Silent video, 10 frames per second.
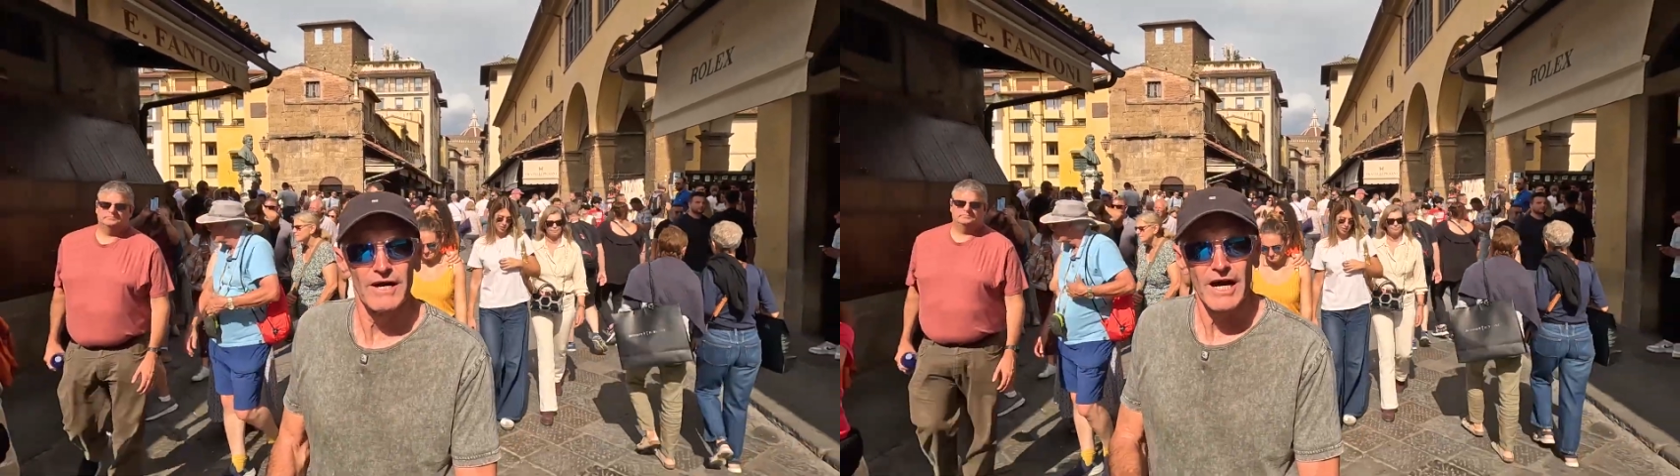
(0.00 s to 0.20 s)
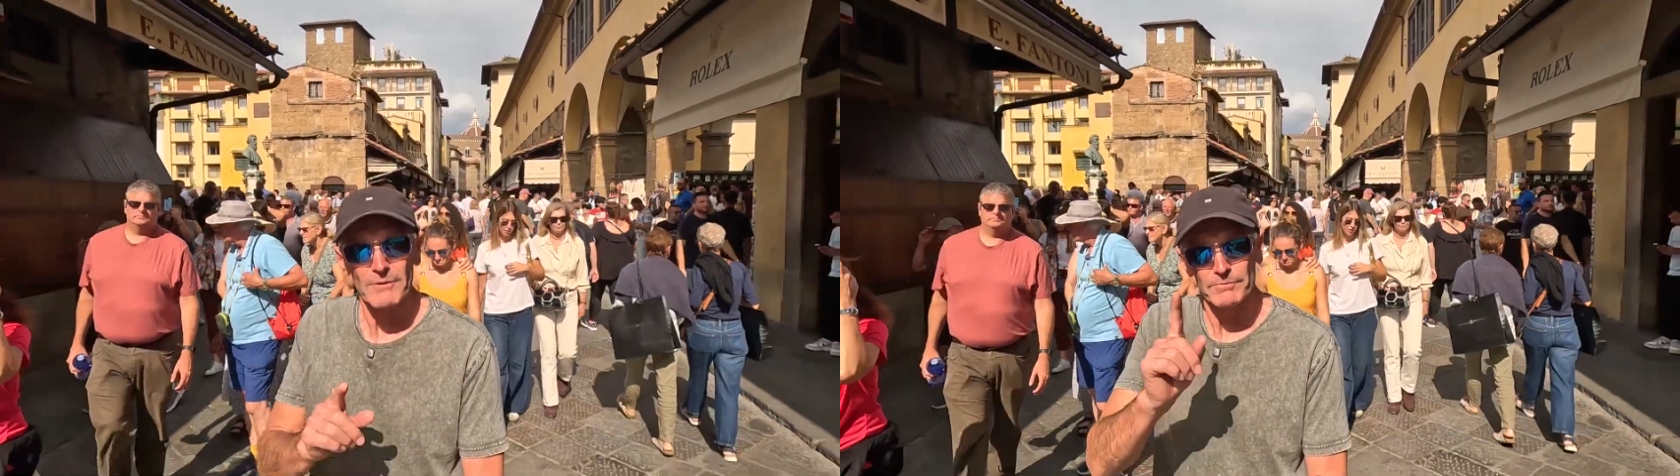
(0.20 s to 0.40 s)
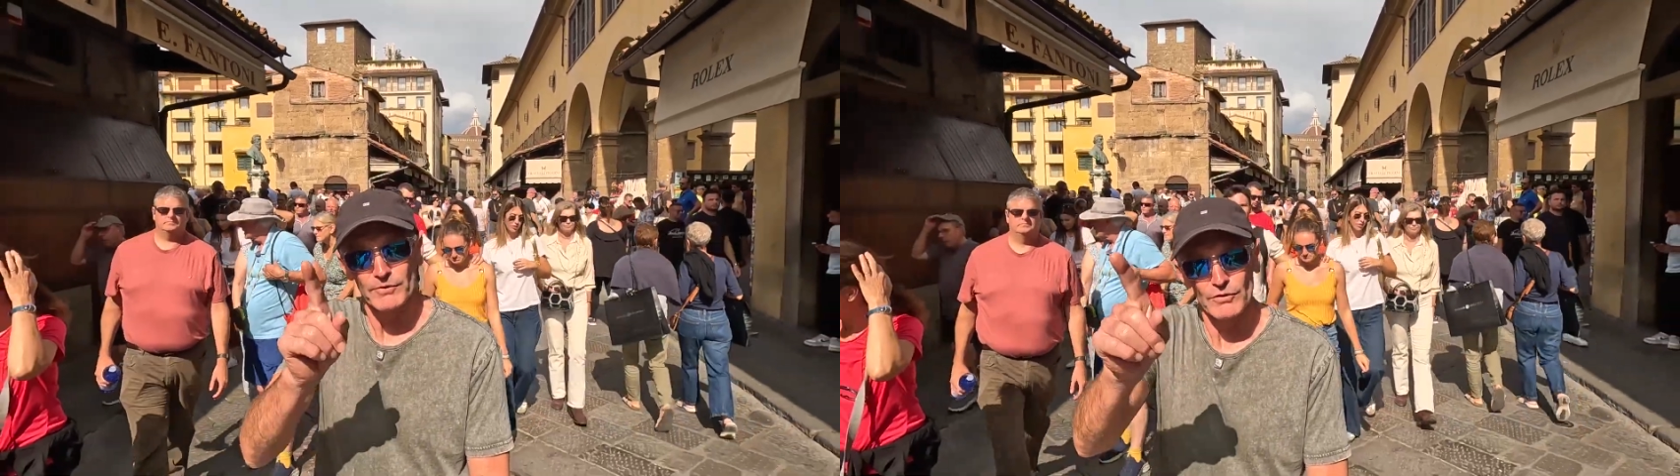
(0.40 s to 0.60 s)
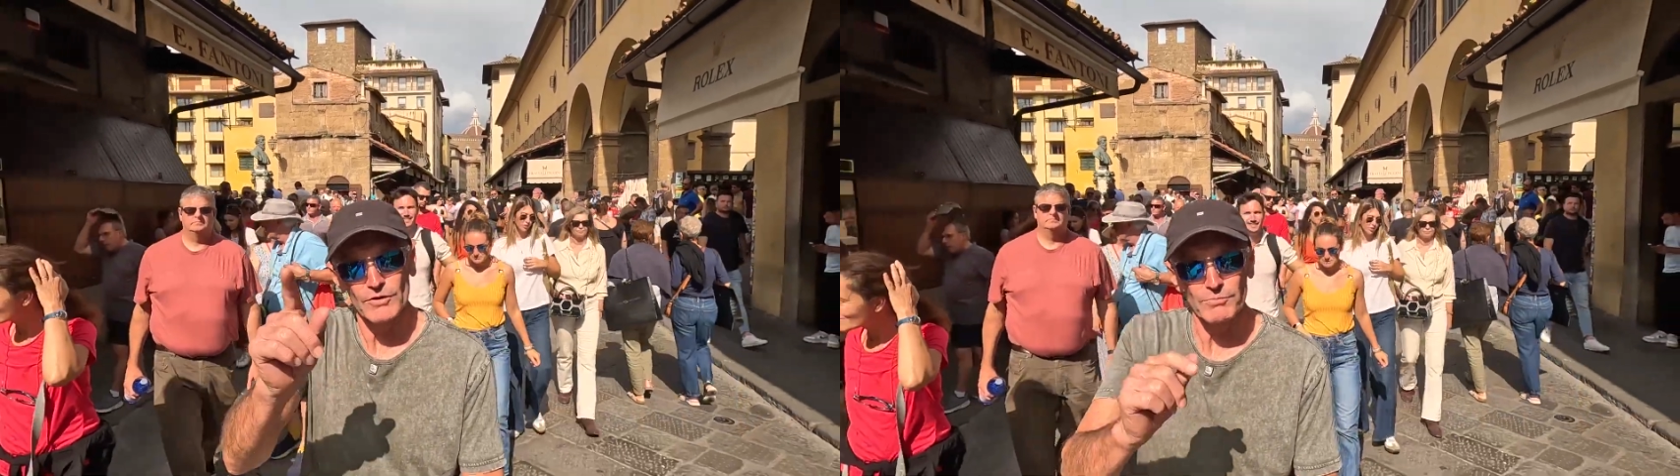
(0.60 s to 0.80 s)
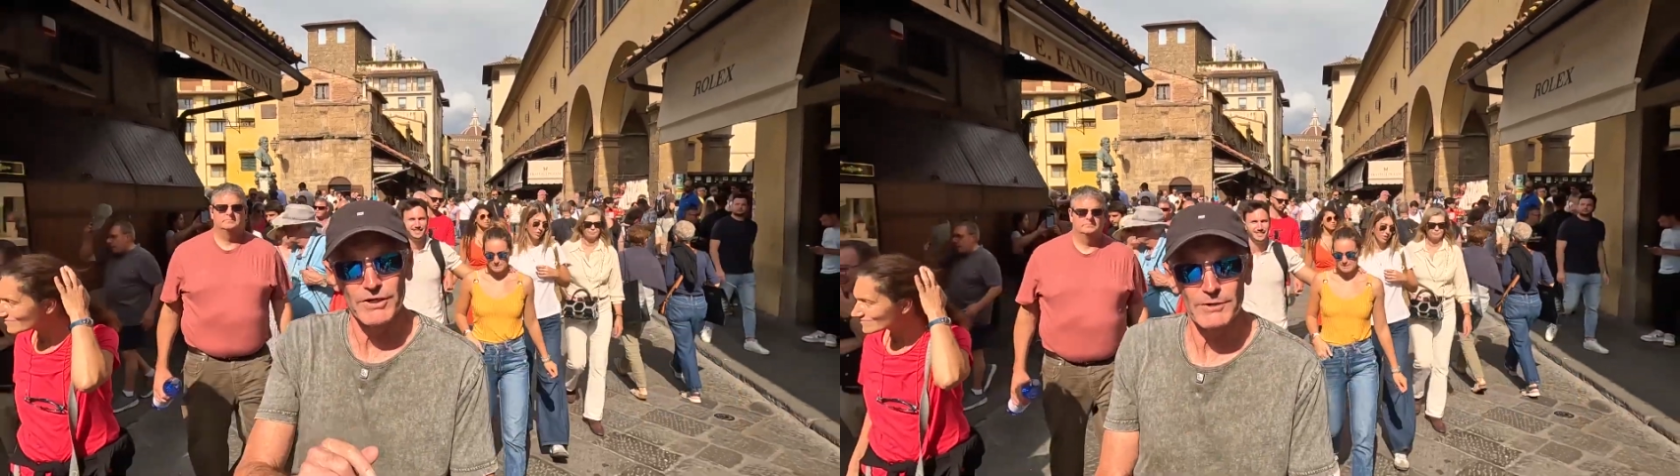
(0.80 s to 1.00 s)
up to
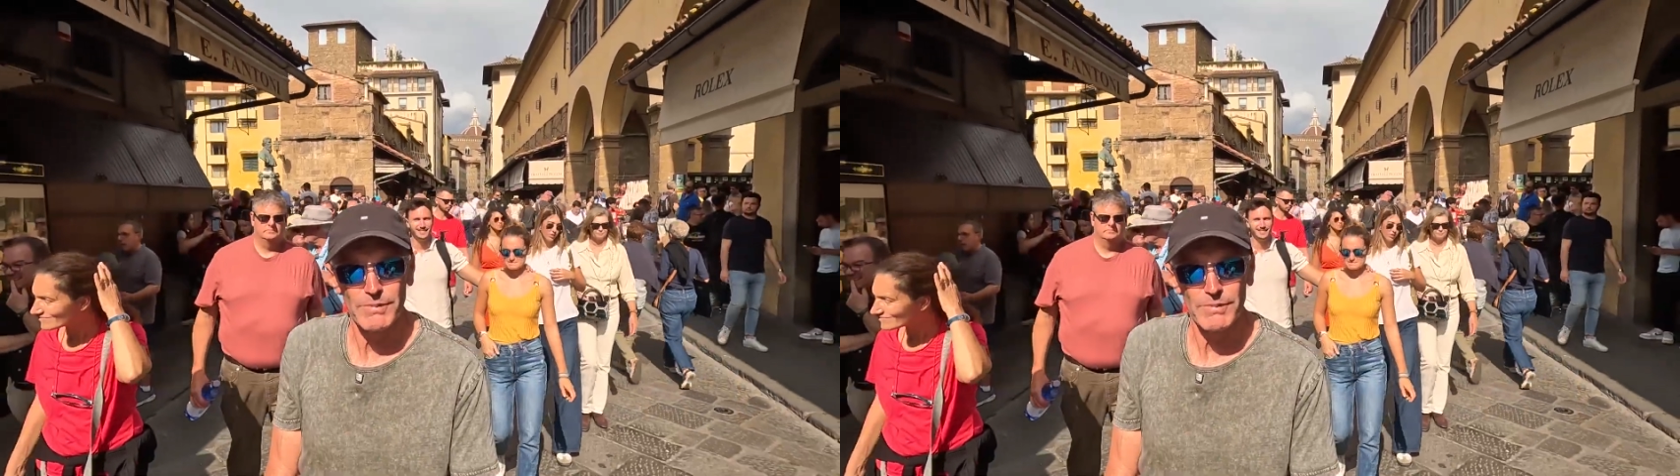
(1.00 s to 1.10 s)
the Pitti